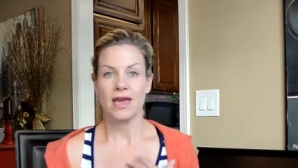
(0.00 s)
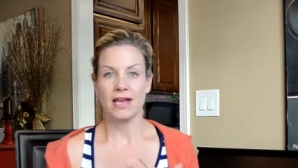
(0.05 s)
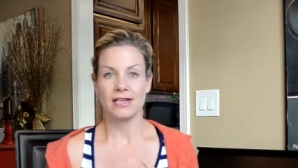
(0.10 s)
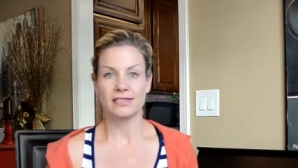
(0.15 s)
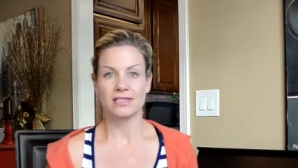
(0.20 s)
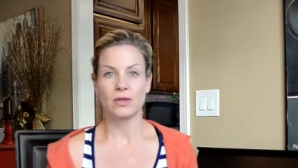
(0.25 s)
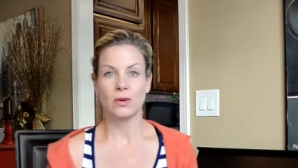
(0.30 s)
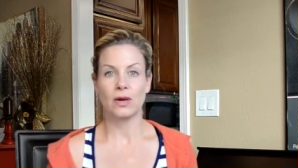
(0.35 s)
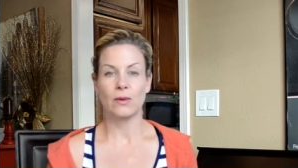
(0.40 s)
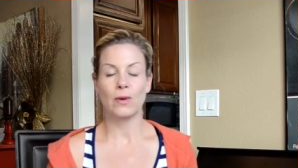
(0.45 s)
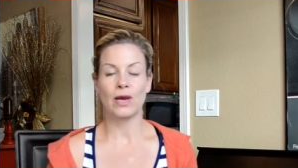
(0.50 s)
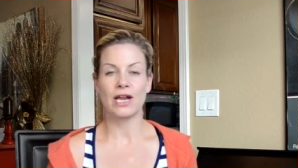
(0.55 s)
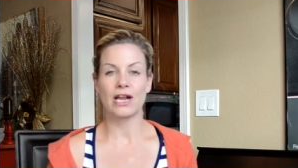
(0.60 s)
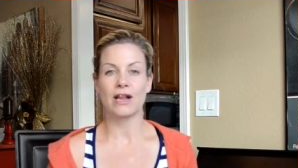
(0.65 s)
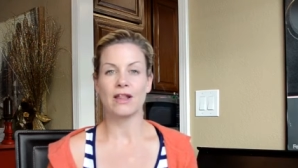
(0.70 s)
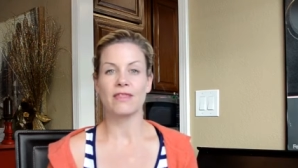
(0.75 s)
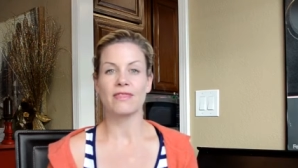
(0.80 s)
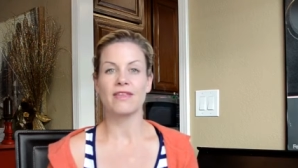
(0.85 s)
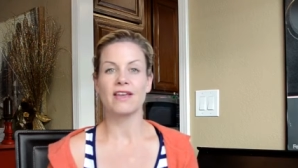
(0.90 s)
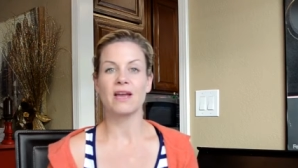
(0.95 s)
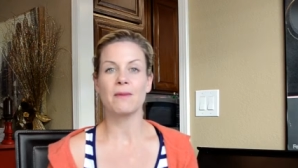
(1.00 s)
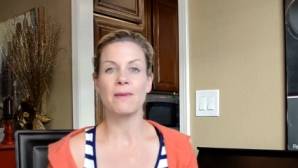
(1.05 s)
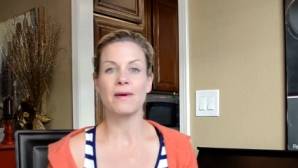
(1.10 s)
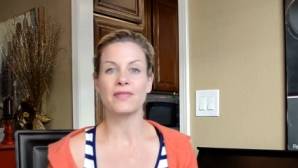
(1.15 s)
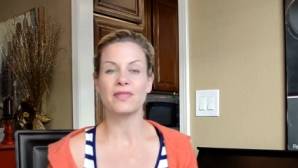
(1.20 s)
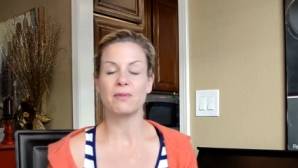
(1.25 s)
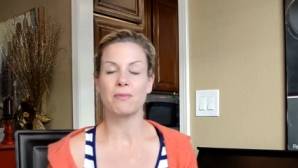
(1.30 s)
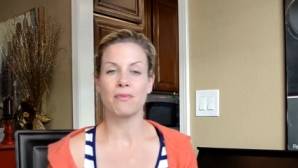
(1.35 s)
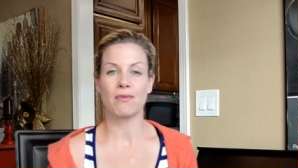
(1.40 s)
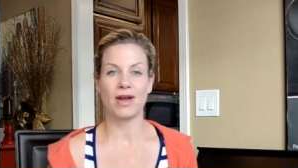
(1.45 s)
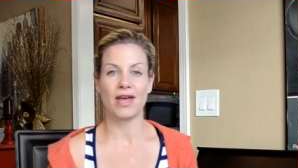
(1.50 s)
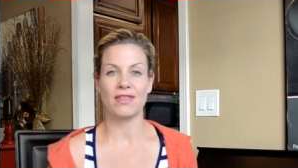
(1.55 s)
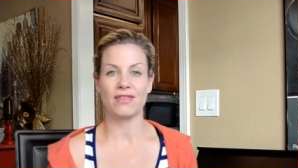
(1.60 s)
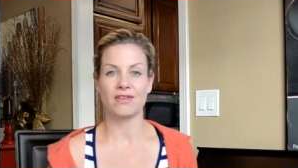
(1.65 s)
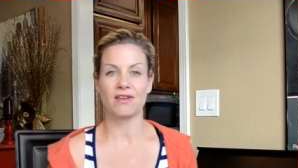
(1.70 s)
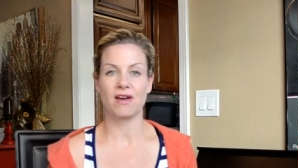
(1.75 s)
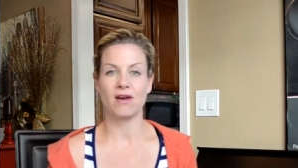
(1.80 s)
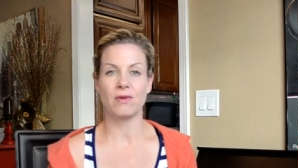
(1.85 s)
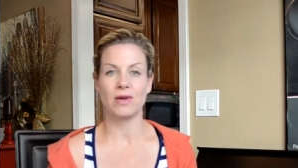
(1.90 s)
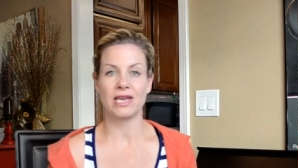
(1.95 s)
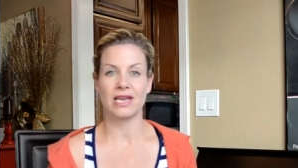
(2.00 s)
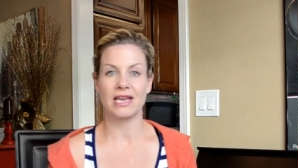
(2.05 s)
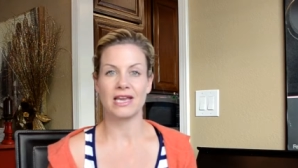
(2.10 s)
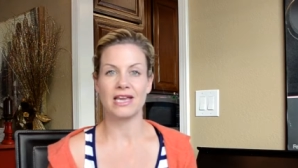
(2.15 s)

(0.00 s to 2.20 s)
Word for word: And so I want you to think about the breath going